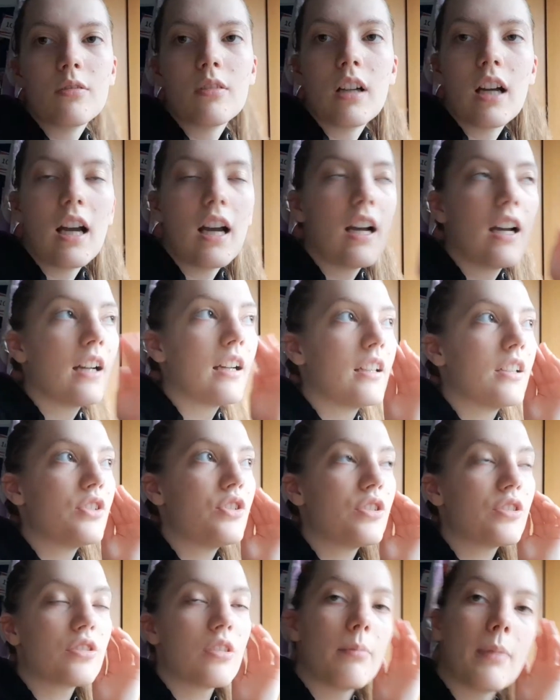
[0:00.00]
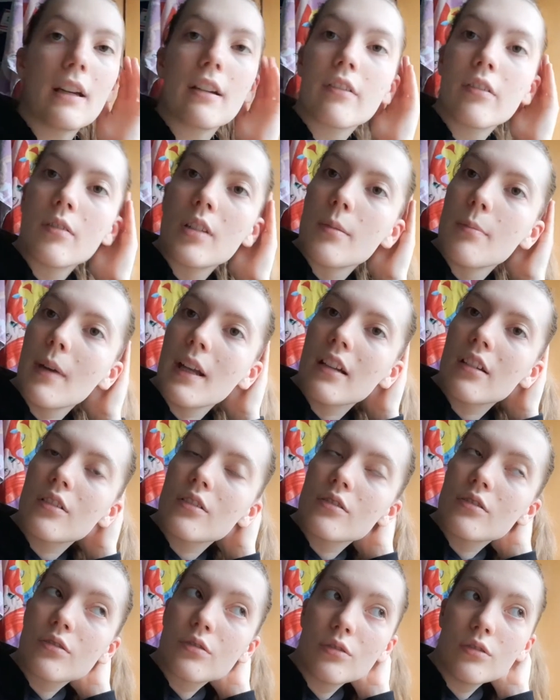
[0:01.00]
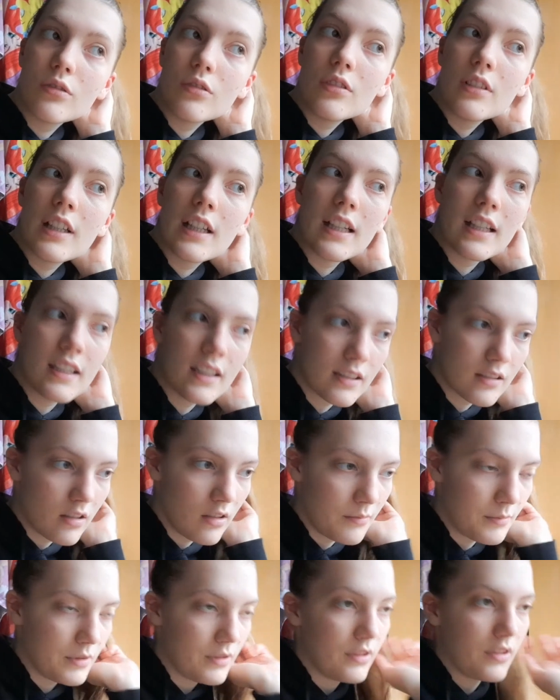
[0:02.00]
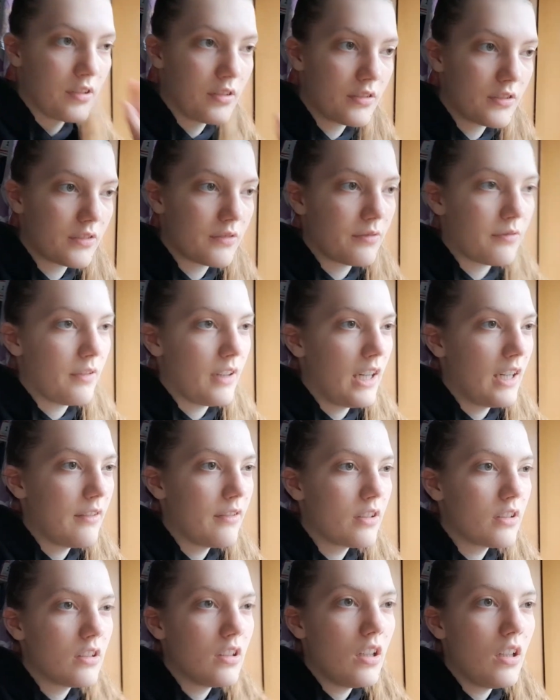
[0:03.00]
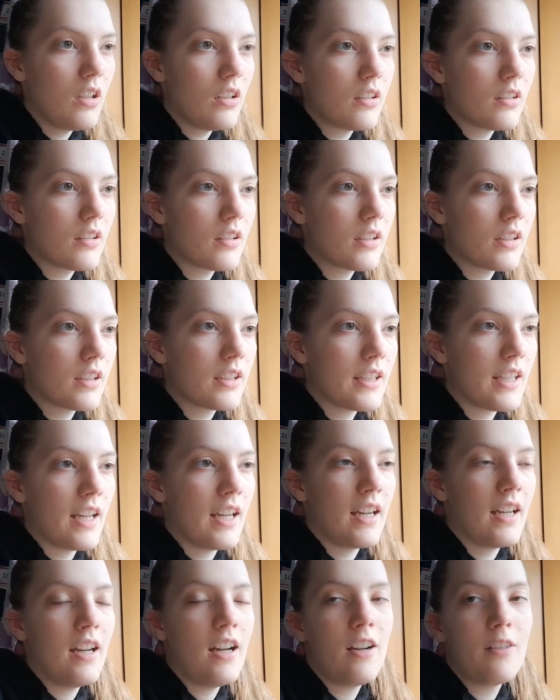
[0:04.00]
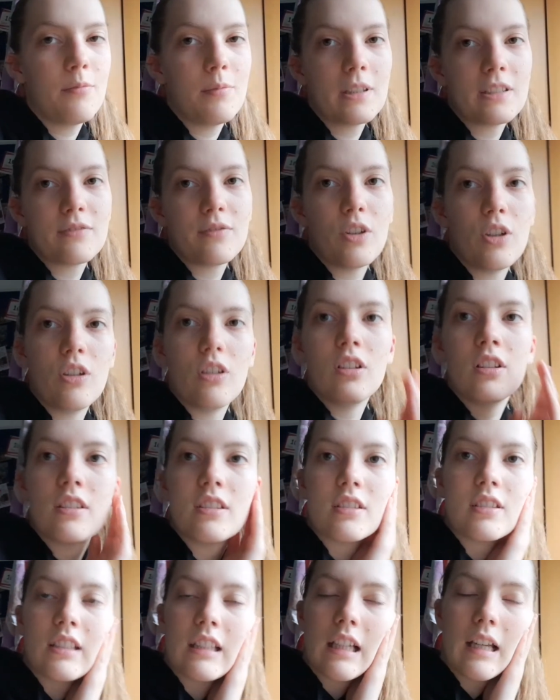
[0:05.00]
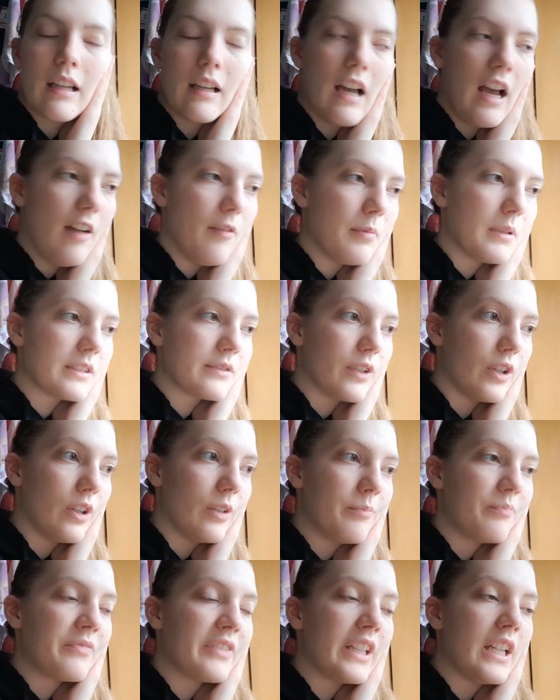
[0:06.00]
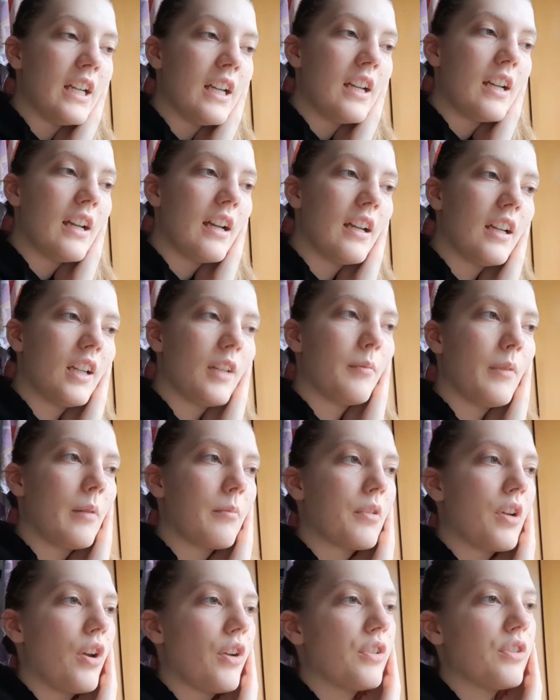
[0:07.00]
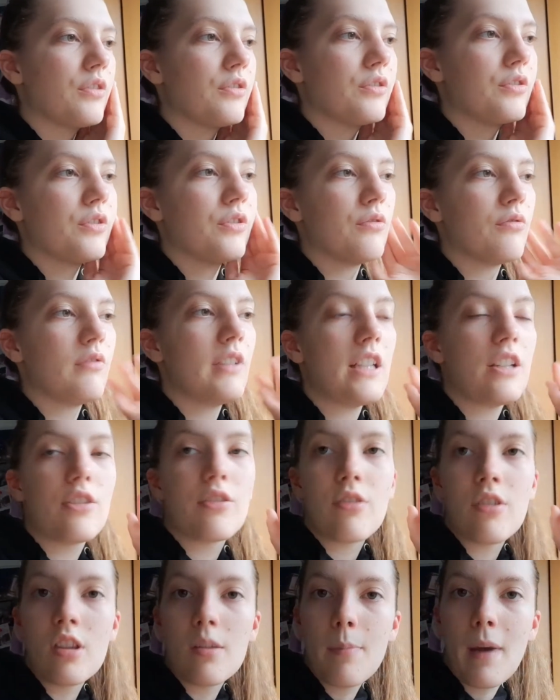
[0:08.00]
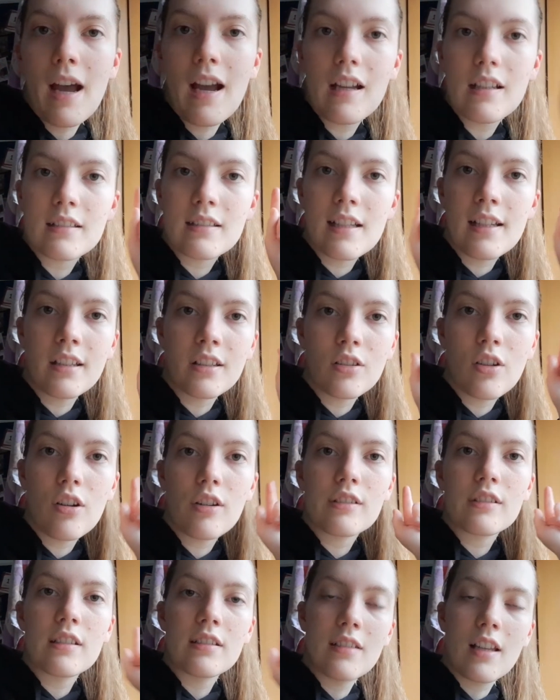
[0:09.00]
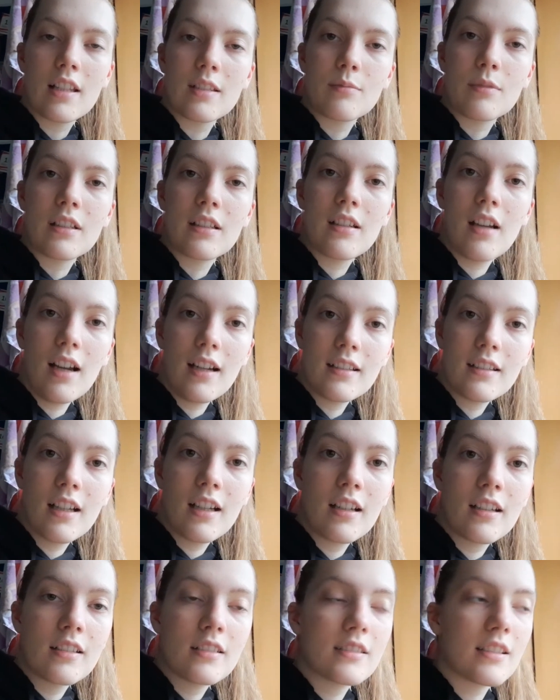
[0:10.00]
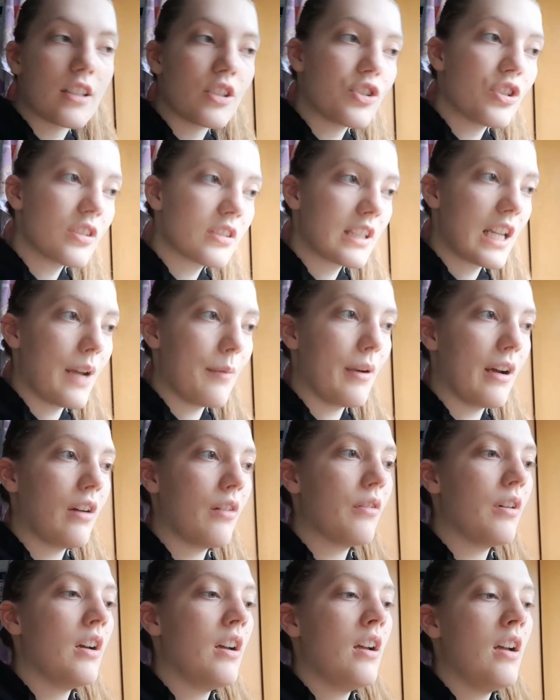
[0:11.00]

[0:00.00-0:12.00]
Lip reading: I just got back from the medical school. It is almost 5 o'clock. Yeah, 4:30. It's 4:30. I'm going to read through the PAS in-course assessment guidelines that just came out.